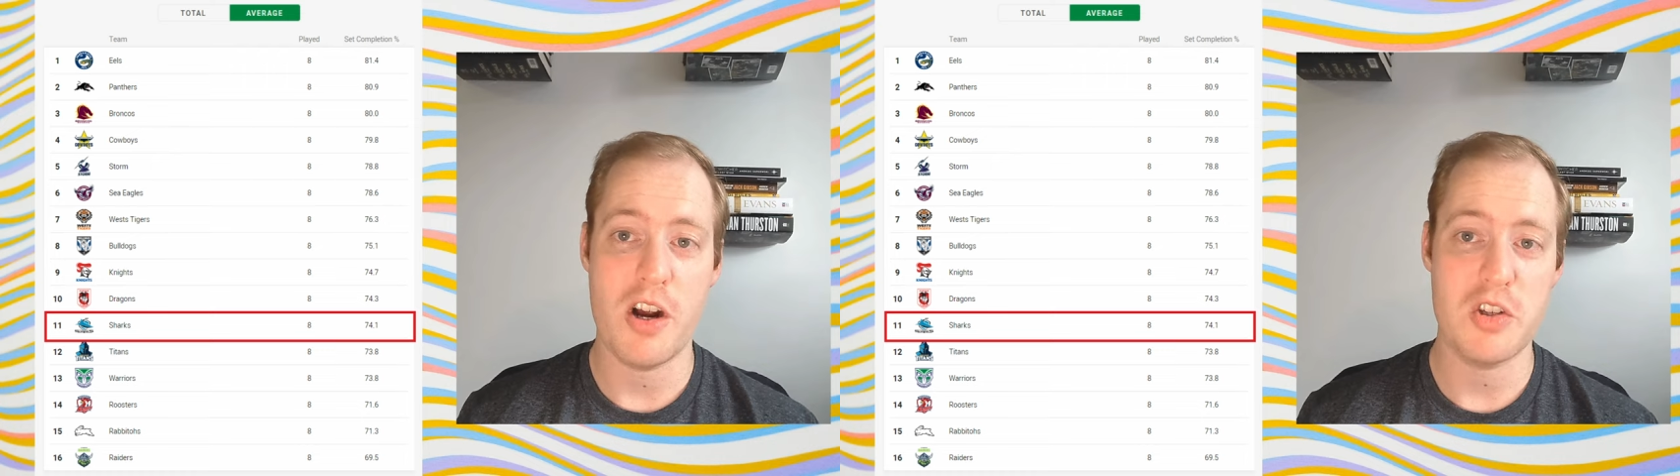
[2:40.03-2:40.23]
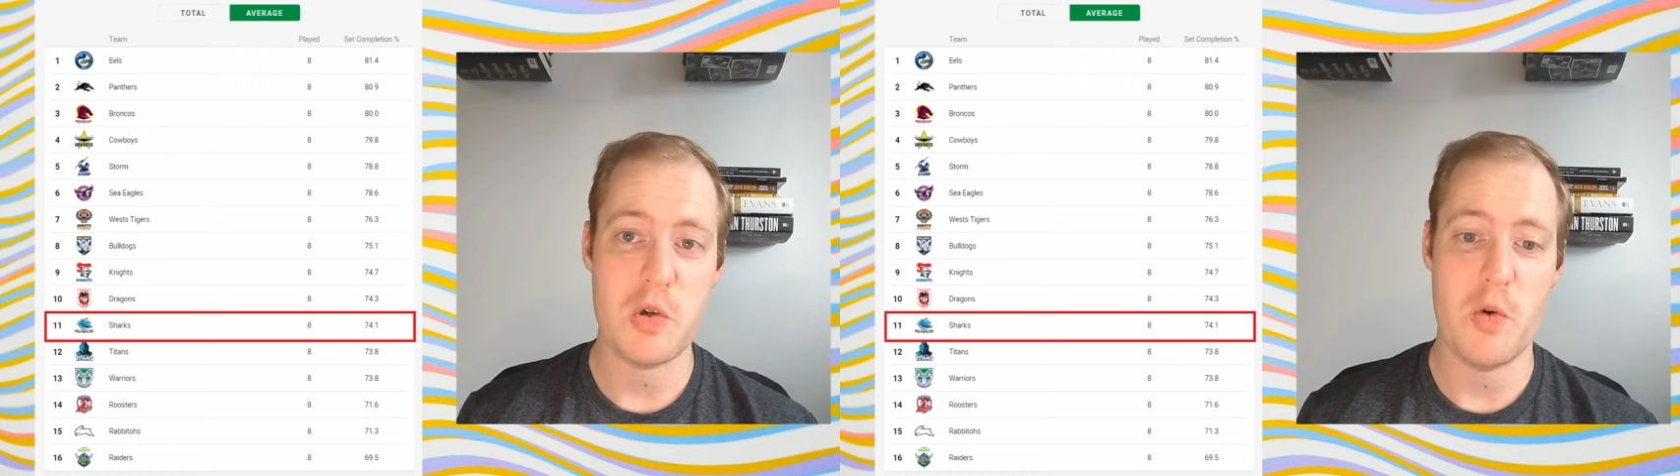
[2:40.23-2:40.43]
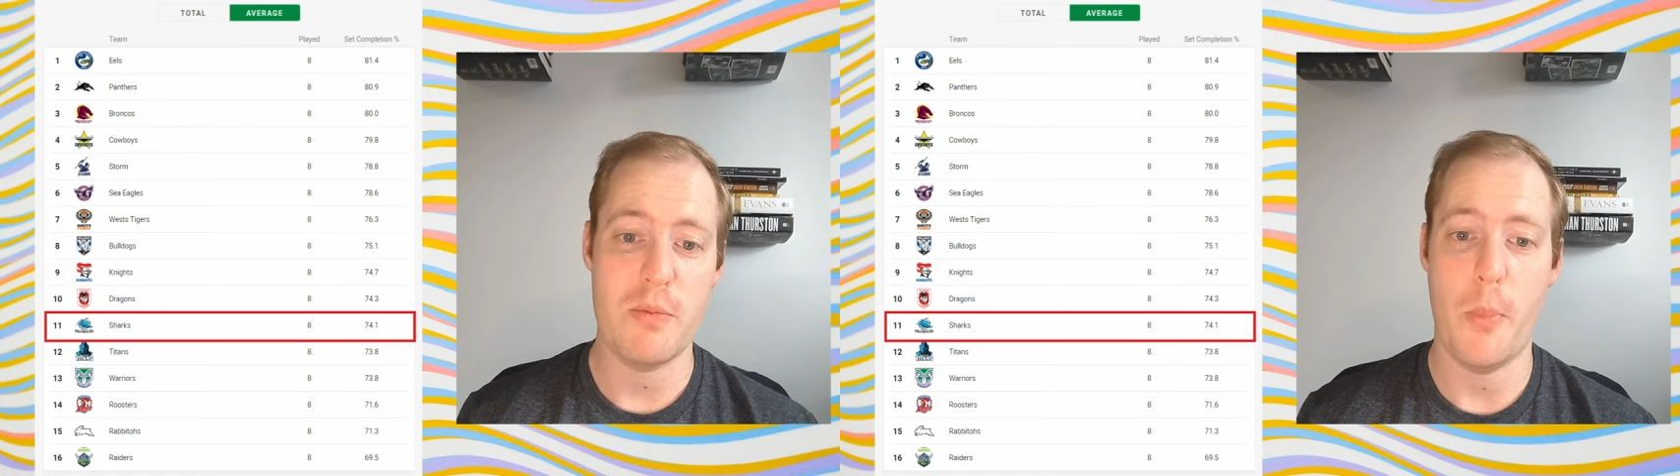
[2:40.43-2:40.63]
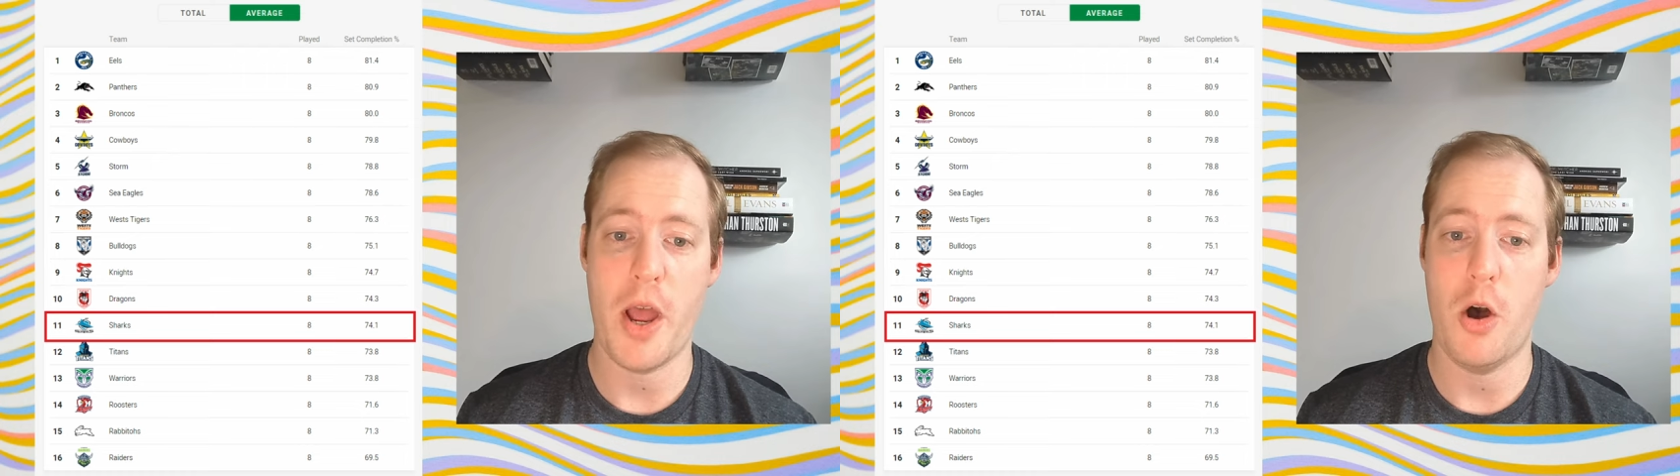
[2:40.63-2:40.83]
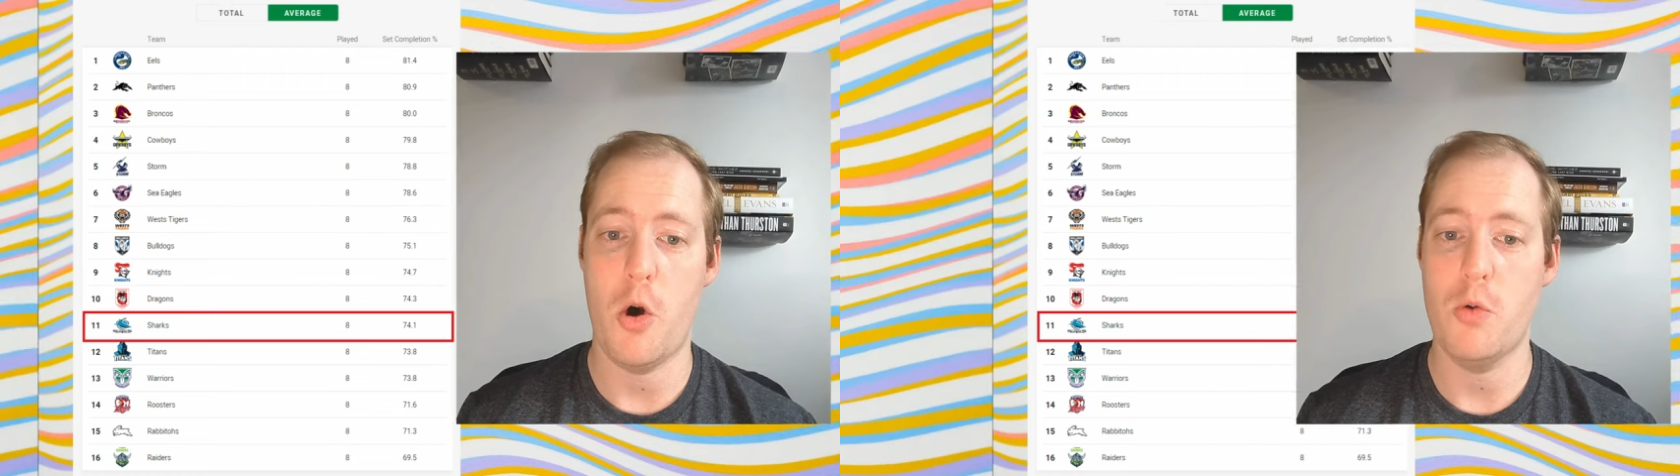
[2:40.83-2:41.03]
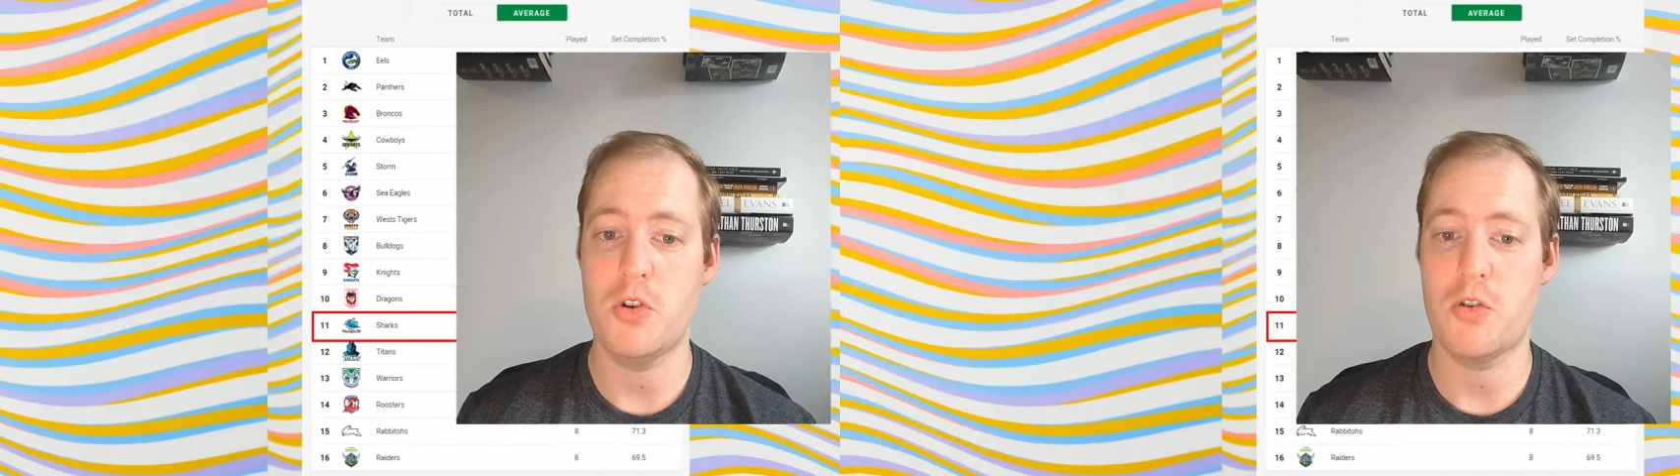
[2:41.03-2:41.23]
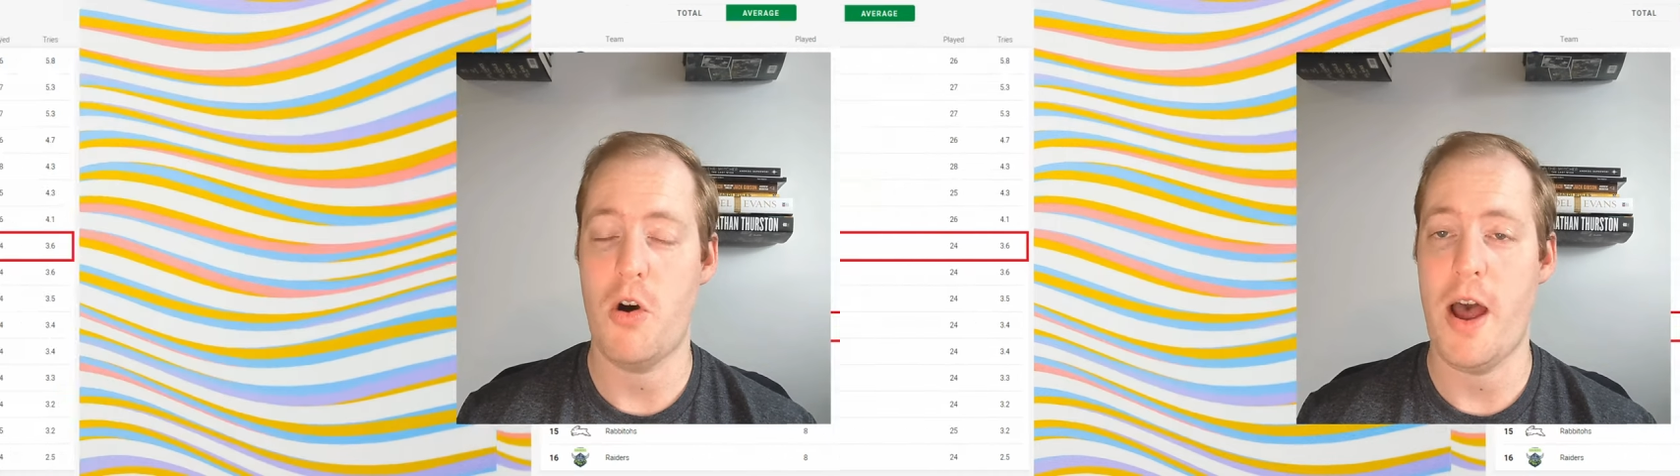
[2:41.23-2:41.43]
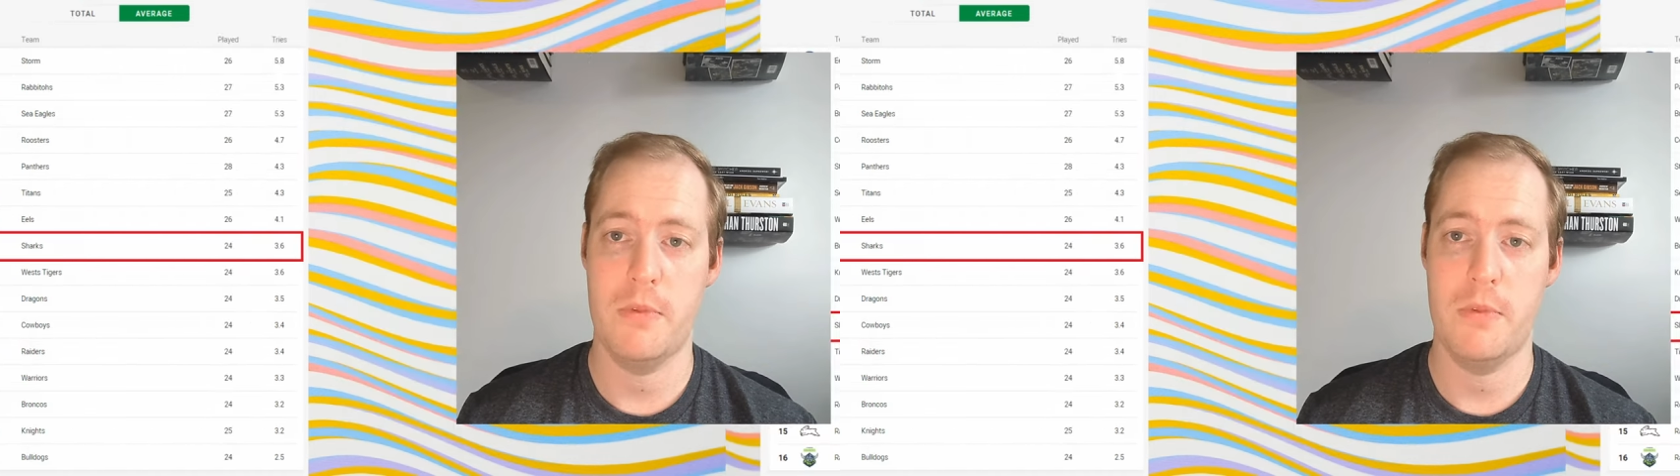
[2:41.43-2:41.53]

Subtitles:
scoring by a whole try.